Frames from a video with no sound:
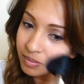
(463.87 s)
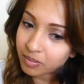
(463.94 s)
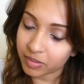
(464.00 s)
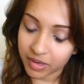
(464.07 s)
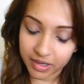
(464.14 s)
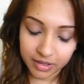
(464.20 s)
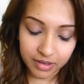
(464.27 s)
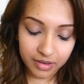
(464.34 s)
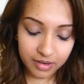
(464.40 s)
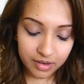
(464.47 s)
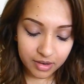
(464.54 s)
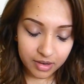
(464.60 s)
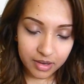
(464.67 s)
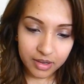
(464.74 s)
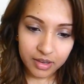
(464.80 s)
but
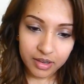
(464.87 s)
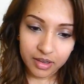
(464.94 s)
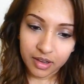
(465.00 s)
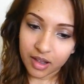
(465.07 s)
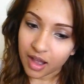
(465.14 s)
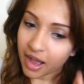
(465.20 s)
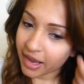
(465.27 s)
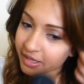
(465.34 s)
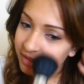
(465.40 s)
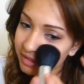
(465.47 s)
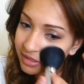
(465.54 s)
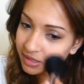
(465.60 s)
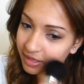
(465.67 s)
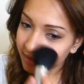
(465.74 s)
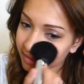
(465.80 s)
I
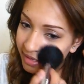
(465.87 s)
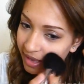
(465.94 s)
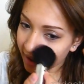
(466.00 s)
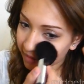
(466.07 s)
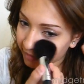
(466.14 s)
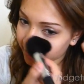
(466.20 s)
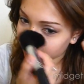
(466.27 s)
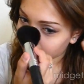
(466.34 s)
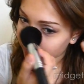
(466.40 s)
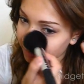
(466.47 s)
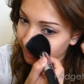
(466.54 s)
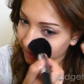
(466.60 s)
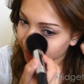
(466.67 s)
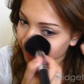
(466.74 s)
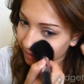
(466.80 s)
just like to have it
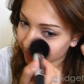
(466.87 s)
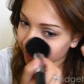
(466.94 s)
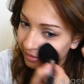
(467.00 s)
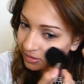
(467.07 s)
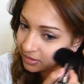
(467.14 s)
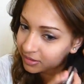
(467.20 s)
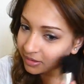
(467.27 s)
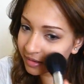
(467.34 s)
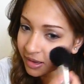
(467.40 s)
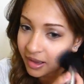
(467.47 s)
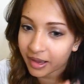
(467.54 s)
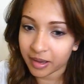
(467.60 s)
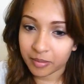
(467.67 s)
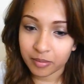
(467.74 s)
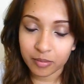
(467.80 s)
because
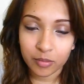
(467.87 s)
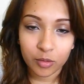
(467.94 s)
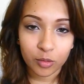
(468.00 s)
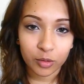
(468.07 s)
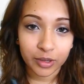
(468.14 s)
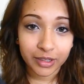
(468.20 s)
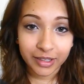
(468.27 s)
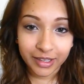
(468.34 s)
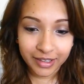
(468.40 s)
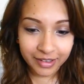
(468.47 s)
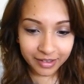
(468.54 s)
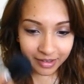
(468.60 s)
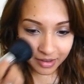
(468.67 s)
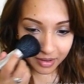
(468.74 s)
I'm oily